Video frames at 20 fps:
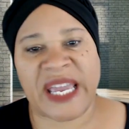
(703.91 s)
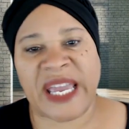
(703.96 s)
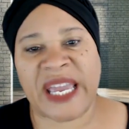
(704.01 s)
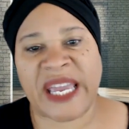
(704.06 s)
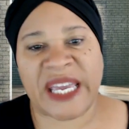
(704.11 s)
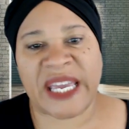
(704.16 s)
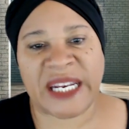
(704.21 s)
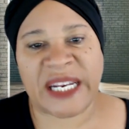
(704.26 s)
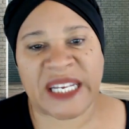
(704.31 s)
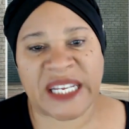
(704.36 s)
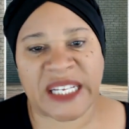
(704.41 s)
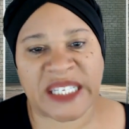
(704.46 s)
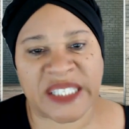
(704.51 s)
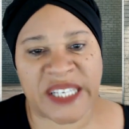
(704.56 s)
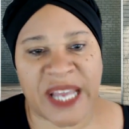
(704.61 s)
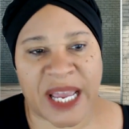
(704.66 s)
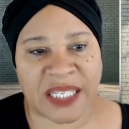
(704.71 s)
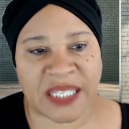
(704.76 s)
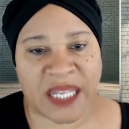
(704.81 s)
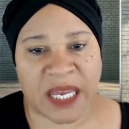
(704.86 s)
And
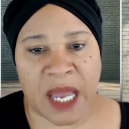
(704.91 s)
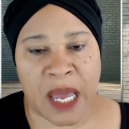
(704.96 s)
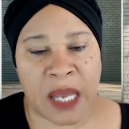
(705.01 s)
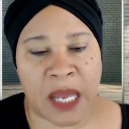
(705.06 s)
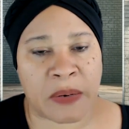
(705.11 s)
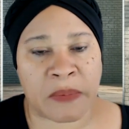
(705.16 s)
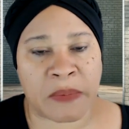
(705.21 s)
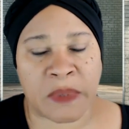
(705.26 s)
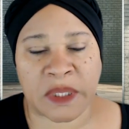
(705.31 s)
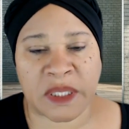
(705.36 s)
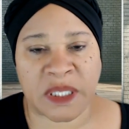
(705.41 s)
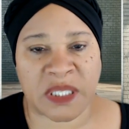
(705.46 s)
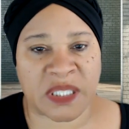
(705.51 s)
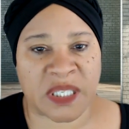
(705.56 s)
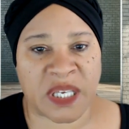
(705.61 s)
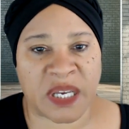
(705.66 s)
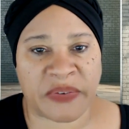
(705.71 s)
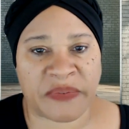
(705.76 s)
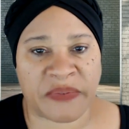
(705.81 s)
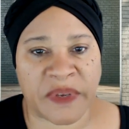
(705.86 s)
Jack's like, I don't want this
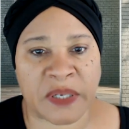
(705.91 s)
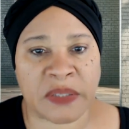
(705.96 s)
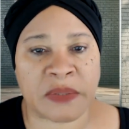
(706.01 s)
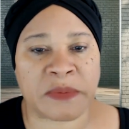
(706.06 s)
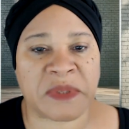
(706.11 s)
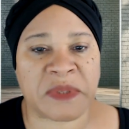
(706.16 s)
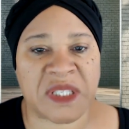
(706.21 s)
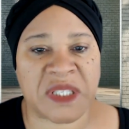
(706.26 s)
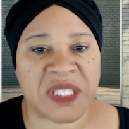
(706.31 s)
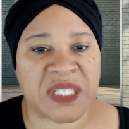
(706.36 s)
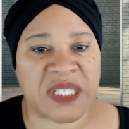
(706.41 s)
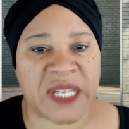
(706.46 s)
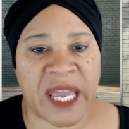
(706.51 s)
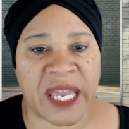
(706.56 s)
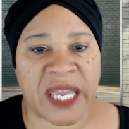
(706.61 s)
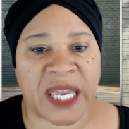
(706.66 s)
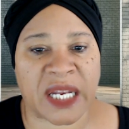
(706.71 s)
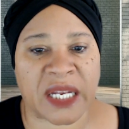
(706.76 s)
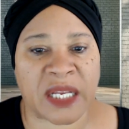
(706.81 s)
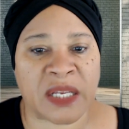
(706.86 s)
gift. He goes, Well, just
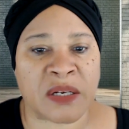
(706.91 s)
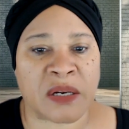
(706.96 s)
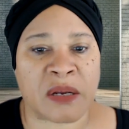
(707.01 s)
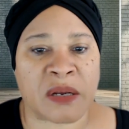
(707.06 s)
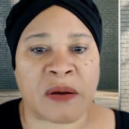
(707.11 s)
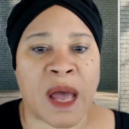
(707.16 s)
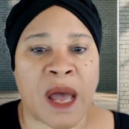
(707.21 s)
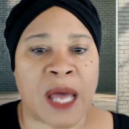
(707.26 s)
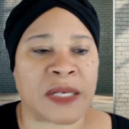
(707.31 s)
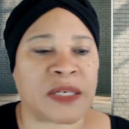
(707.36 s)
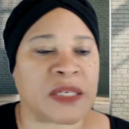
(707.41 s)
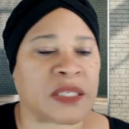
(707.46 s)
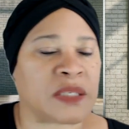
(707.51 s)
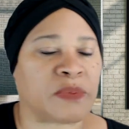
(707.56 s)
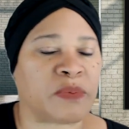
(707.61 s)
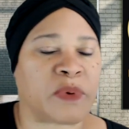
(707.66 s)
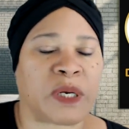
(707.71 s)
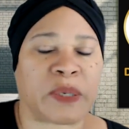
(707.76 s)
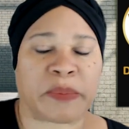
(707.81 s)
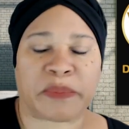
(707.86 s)
take it. You know, I
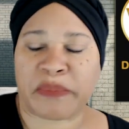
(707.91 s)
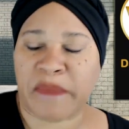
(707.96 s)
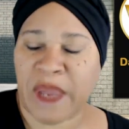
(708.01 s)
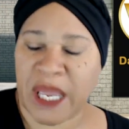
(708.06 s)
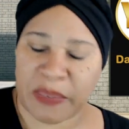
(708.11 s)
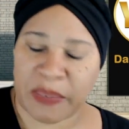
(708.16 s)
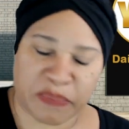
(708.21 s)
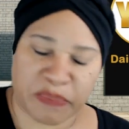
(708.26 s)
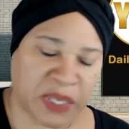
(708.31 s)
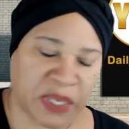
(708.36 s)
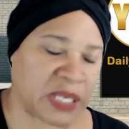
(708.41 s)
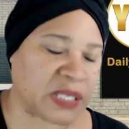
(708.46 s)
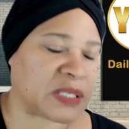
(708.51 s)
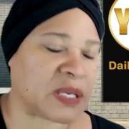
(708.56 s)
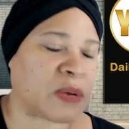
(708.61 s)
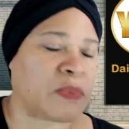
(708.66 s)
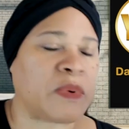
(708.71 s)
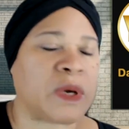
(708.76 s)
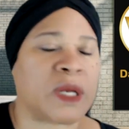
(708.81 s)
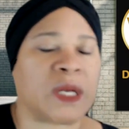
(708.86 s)
just want to make peace.
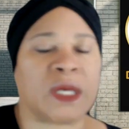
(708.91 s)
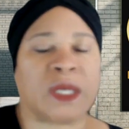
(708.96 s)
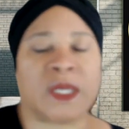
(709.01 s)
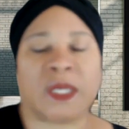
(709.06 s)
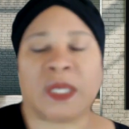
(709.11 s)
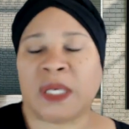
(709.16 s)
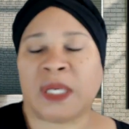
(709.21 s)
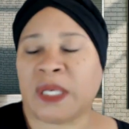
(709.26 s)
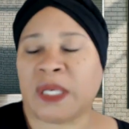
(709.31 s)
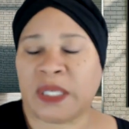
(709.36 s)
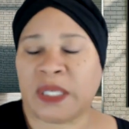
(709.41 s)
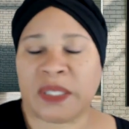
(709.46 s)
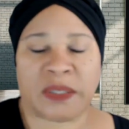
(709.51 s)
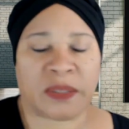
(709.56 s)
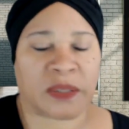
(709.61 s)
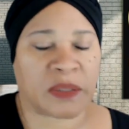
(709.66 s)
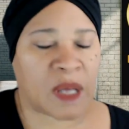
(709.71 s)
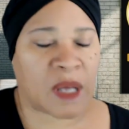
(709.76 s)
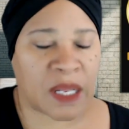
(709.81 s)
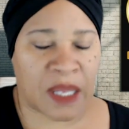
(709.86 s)
I want to you
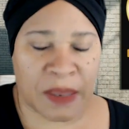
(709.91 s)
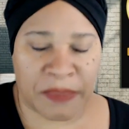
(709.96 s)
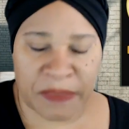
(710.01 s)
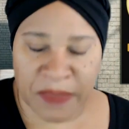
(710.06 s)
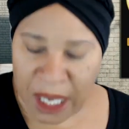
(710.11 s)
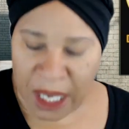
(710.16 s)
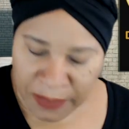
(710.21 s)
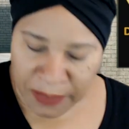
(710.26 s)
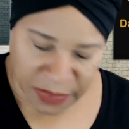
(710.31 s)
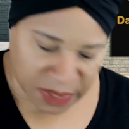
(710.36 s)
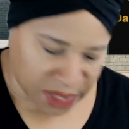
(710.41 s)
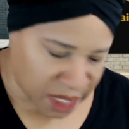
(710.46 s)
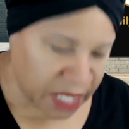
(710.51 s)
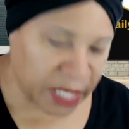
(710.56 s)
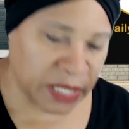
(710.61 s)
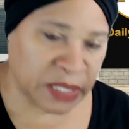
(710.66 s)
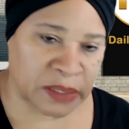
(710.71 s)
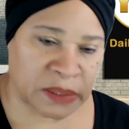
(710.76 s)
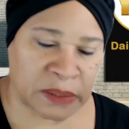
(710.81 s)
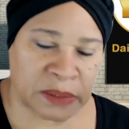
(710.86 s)
know, I, I'm I'm
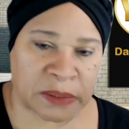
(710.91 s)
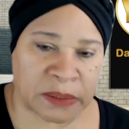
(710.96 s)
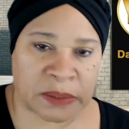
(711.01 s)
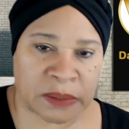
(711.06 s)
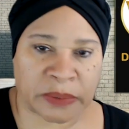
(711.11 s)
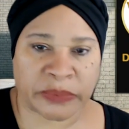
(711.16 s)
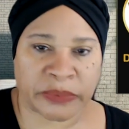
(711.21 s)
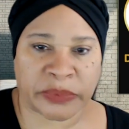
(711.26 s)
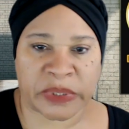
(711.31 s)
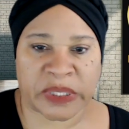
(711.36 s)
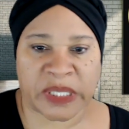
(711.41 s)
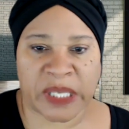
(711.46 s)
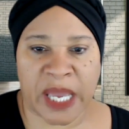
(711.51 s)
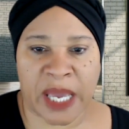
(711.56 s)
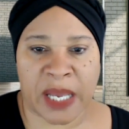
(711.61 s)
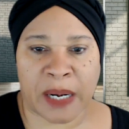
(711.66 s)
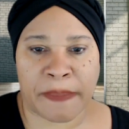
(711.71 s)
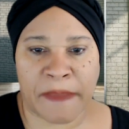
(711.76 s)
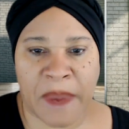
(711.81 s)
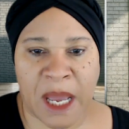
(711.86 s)
done with the
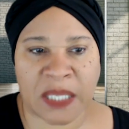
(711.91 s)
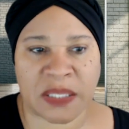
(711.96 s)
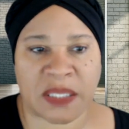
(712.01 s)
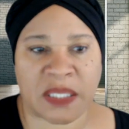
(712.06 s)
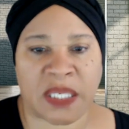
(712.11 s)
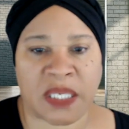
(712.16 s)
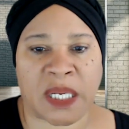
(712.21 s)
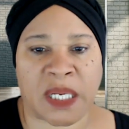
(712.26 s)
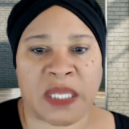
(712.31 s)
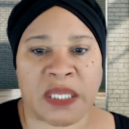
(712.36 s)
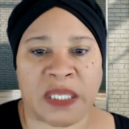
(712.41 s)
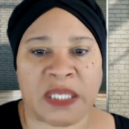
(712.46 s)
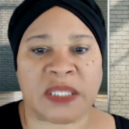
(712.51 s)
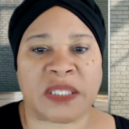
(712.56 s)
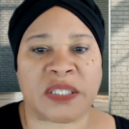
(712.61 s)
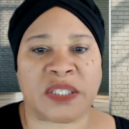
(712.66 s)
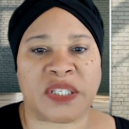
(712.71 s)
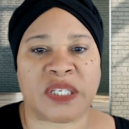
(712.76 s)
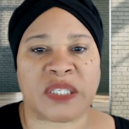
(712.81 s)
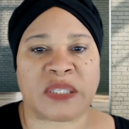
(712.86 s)
animosity, and
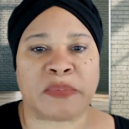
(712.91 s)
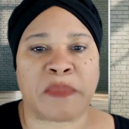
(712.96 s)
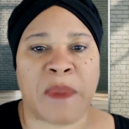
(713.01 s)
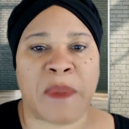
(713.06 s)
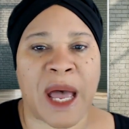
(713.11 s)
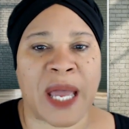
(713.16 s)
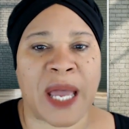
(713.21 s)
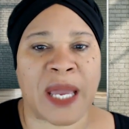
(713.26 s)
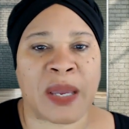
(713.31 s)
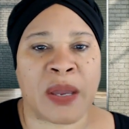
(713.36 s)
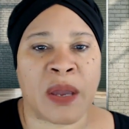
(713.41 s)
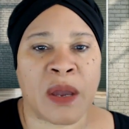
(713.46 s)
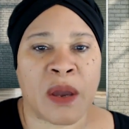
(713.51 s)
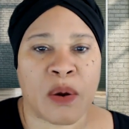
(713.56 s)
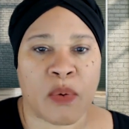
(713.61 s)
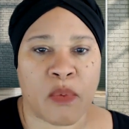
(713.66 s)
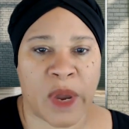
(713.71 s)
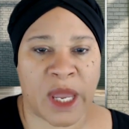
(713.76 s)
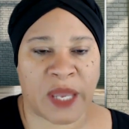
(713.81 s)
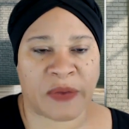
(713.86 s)
this is just my
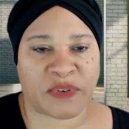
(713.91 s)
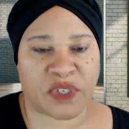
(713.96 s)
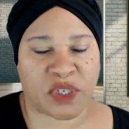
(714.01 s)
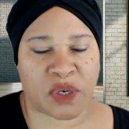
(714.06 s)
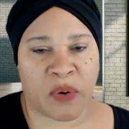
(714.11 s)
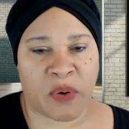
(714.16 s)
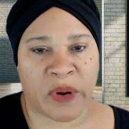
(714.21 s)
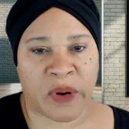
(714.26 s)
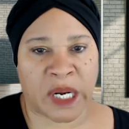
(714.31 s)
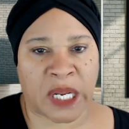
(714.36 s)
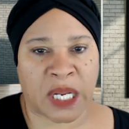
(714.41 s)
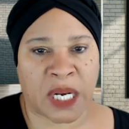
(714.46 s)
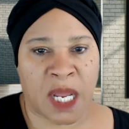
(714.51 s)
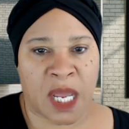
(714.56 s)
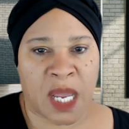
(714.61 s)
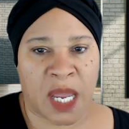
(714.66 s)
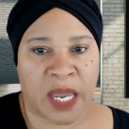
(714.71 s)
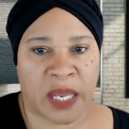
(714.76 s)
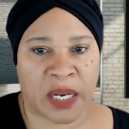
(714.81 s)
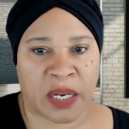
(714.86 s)
way of showing it.
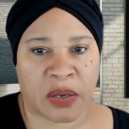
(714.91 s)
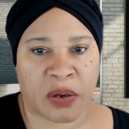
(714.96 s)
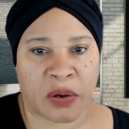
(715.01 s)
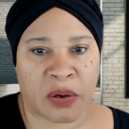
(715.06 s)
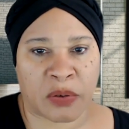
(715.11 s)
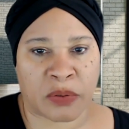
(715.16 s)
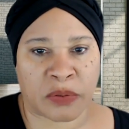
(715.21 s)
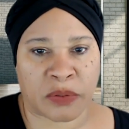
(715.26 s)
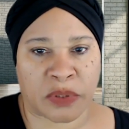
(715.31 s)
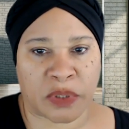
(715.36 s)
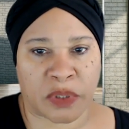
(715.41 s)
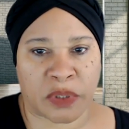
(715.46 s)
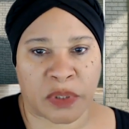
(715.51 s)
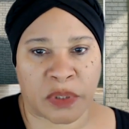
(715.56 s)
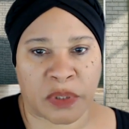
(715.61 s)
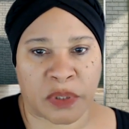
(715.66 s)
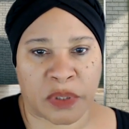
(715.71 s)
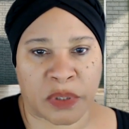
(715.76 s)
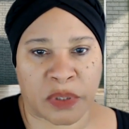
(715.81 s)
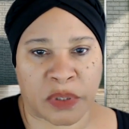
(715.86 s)
And he goes,
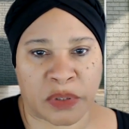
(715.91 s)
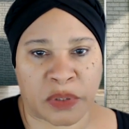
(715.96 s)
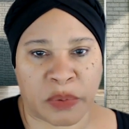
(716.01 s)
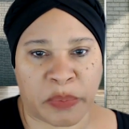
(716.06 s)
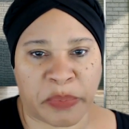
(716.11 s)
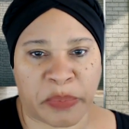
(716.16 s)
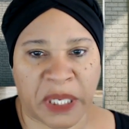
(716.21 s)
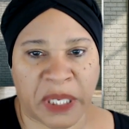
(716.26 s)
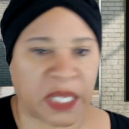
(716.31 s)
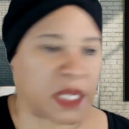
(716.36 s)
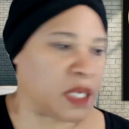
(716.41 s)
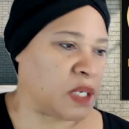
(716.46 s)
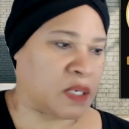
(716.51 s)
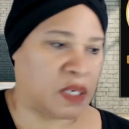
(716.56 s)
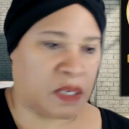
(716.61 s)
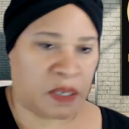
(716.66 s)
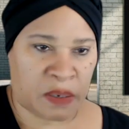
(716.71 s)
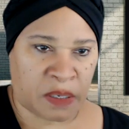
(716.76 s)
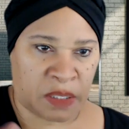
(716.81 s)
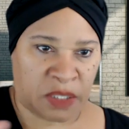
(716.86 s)
so Billy
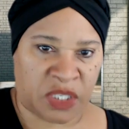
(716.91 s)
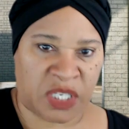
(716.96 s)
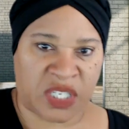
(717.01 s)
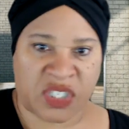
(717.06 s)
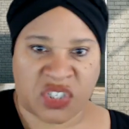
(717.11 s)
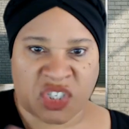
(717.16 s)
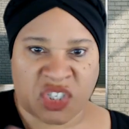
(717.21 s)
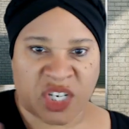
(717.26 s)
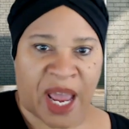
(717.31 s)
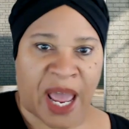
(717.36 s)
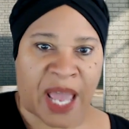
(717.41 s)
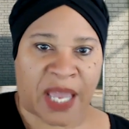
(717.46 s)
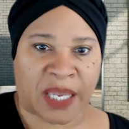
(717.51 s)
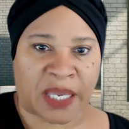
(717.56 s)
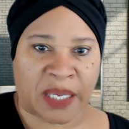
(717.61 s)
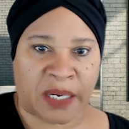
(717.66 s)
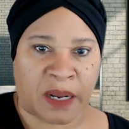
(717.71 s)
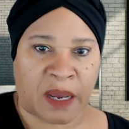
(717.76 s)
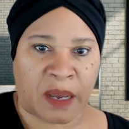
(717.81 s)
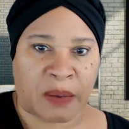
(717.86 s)
sees Jack
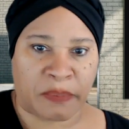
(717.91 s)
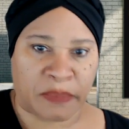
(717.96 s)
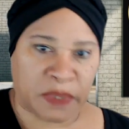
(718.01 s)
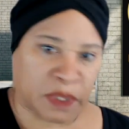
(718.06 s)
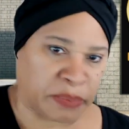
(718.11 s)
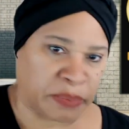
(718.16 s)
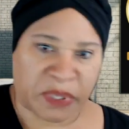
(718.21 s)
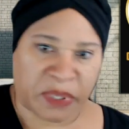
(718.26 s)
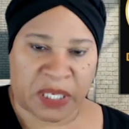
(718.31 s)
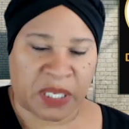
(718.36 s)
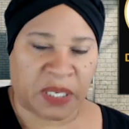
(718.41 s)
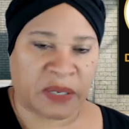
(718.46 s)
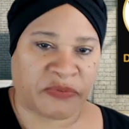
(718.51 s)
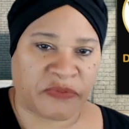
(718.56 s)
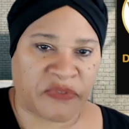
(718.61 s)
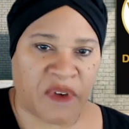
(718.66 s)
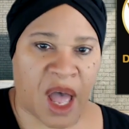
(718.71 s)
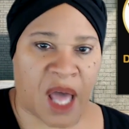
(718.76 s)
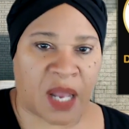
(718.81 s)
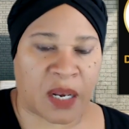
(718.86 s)
get up, so
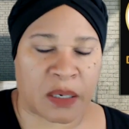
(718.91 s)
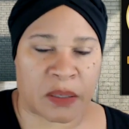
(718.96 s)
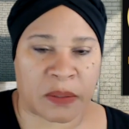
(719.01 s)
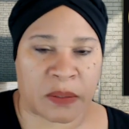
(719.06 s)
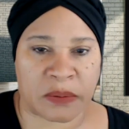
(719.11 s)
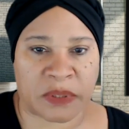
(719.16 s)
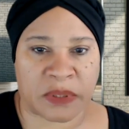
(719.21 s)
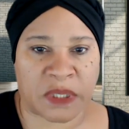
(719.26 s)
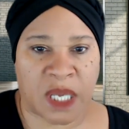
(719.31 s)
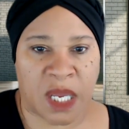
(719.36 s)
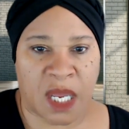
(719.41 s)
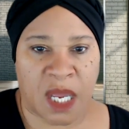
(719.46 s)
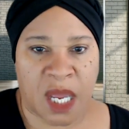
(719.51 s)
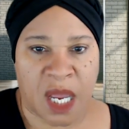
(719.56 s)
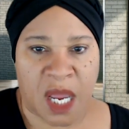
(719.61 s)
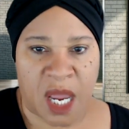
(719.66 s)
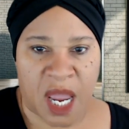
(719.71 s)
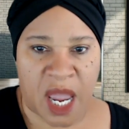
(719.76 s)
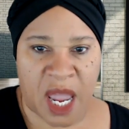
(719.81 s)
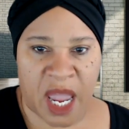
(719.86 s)
Billy follows,
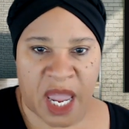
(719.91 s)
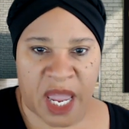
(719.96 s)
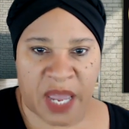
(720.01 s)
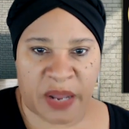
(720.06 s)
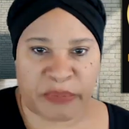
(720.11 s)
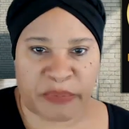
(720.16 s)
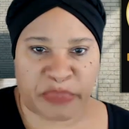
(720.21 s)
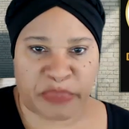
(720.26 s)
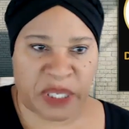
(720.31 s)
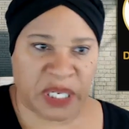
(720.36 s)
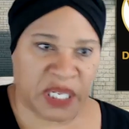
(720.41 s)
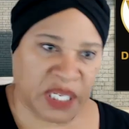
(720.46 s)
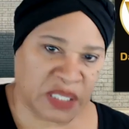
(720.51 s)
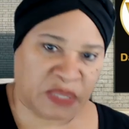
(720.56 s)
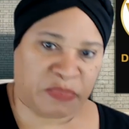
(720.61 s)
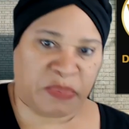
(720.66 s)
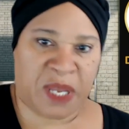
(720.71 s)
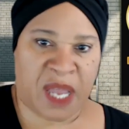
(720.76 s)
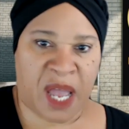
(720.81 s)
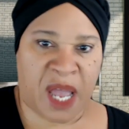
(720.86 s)
and
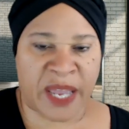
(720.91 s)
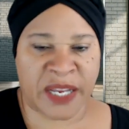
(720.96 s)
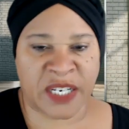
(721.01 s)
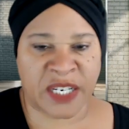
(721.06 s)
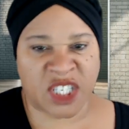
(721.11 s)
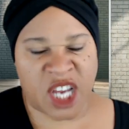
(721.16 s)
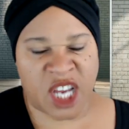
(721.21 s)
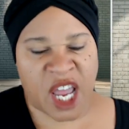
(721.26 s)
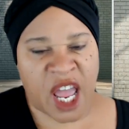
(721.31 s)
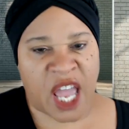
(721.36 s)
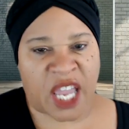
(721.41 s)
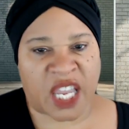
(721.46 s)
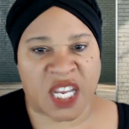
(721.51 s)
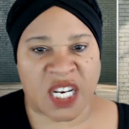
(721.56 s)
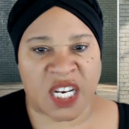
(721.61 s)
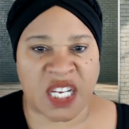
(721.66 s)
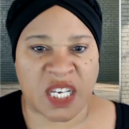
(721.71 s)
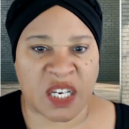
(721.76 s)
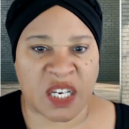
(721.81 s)
Billy's behind Jack, and